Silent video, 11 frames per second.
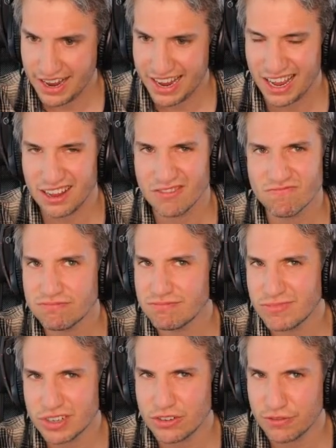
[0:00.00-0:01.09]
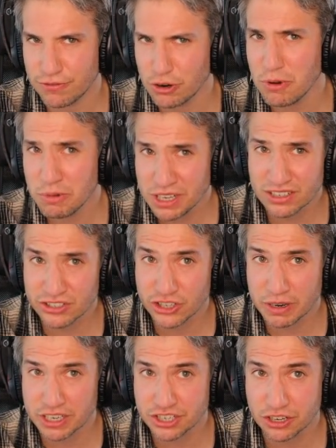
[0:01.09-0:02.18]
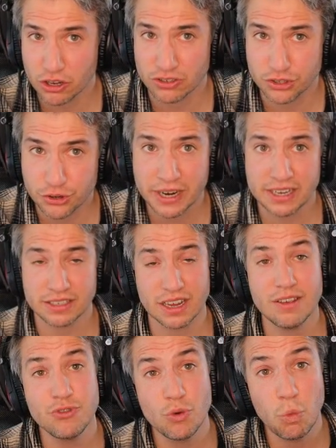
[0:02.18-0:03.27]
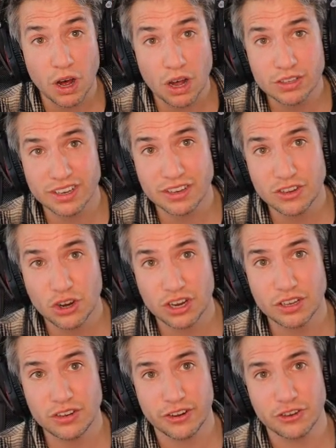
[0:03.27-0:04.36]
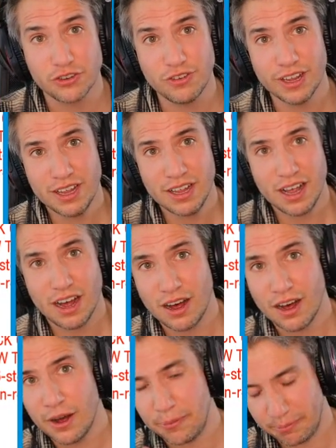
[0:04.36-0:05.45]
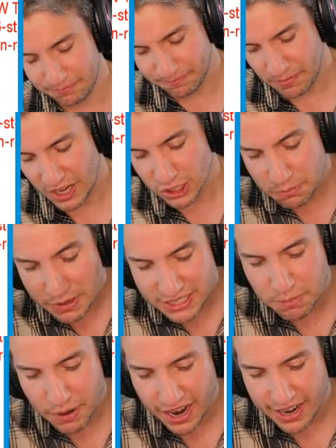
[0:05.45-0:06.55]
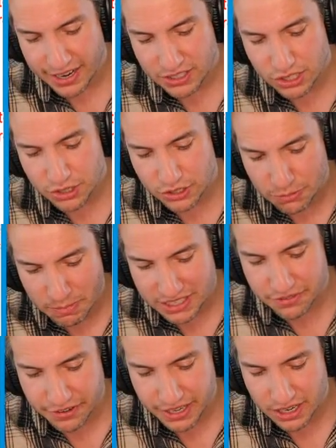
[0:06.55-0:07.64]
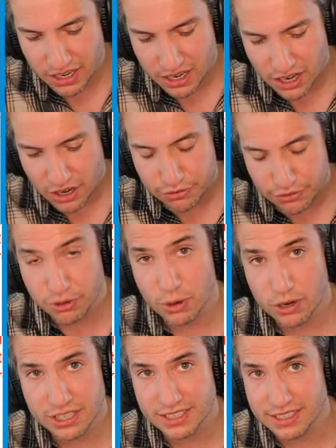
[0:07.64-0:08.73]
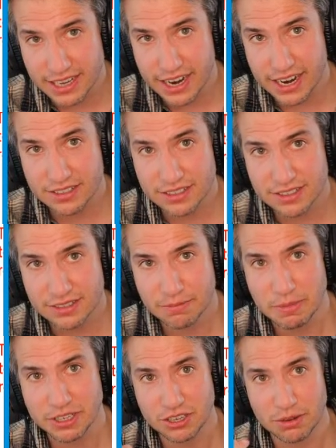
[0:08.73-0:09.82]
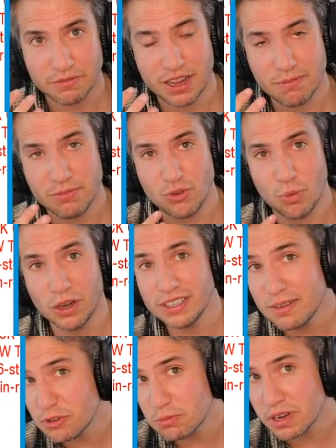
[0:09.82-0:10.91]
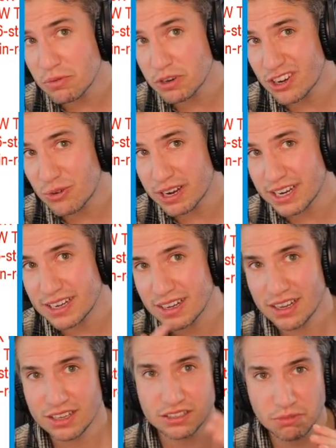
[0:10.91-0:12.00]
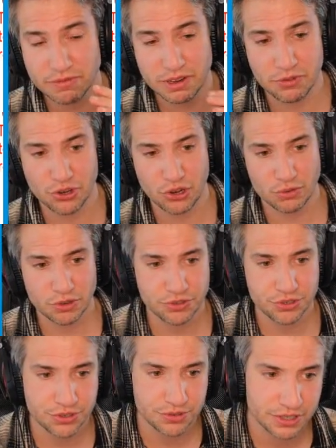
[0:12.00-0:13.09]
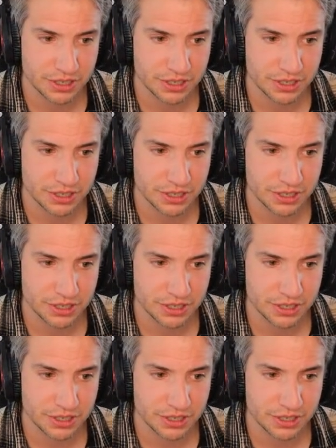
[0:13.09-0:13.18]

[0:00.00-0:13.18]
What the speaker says: And for the moment, there's no additional constraints. If you wanted, you could specify specific floors and stairs. Maybe some of them you want them to appear with the gray. Some of them you don't want to.